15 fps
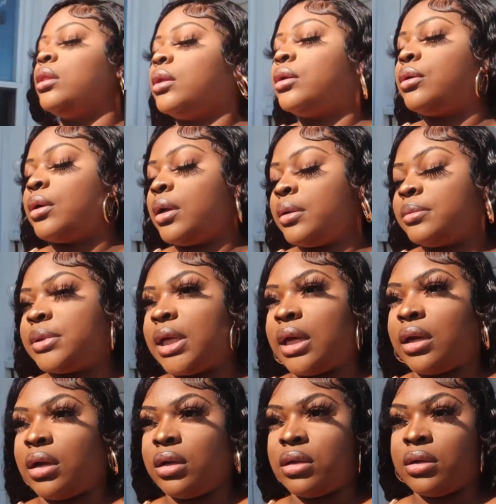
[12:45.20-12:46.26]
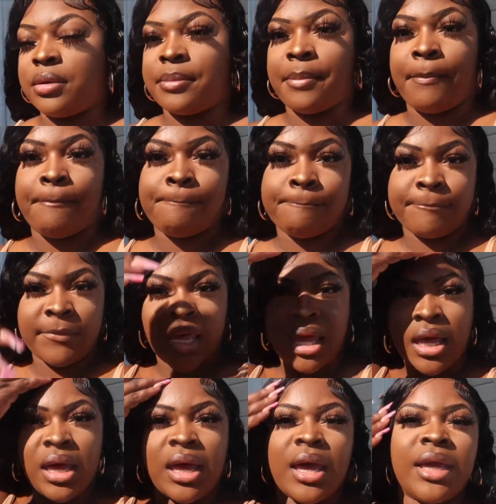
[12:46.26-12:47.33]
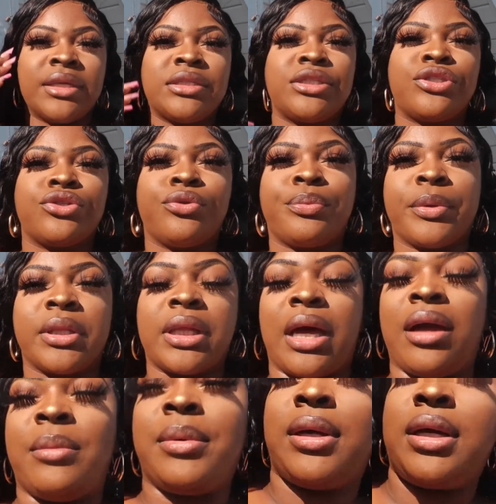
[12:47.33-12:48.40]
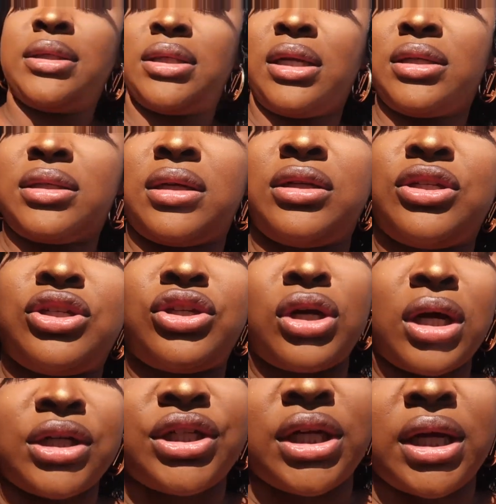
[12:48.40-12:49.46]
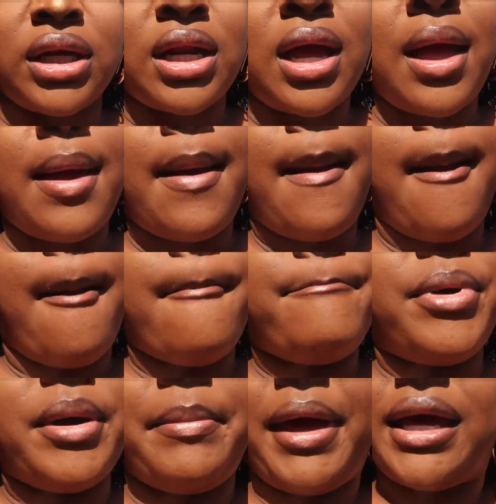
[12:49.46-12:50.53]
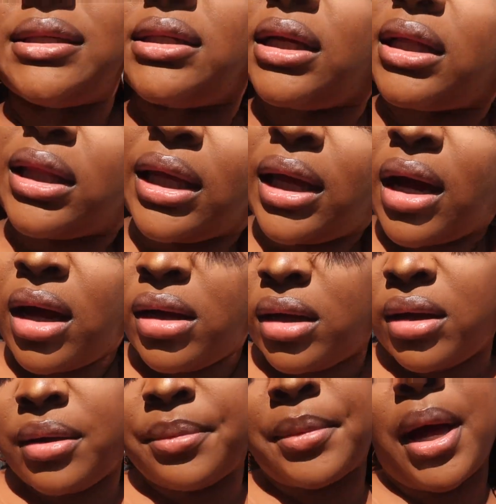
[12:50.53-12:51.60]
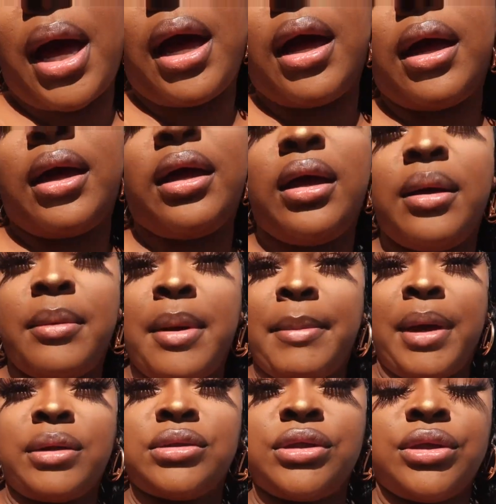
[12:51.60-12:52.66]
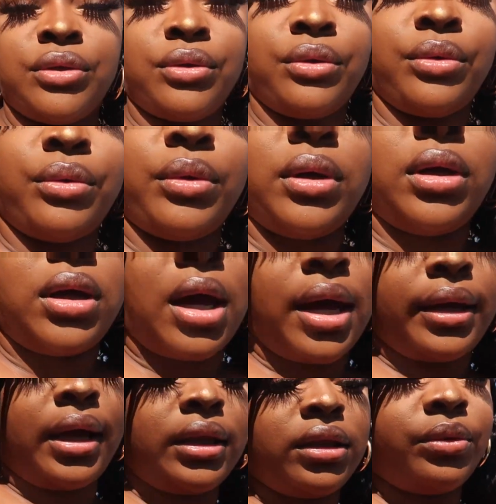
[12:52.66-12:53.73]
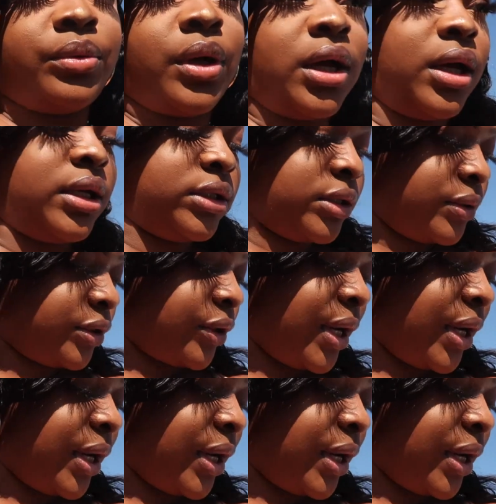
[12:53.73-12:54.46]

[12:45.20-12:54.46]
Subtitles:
Little update, it's super loud because there's construction. But basically, I am about to, I got the rug, so it's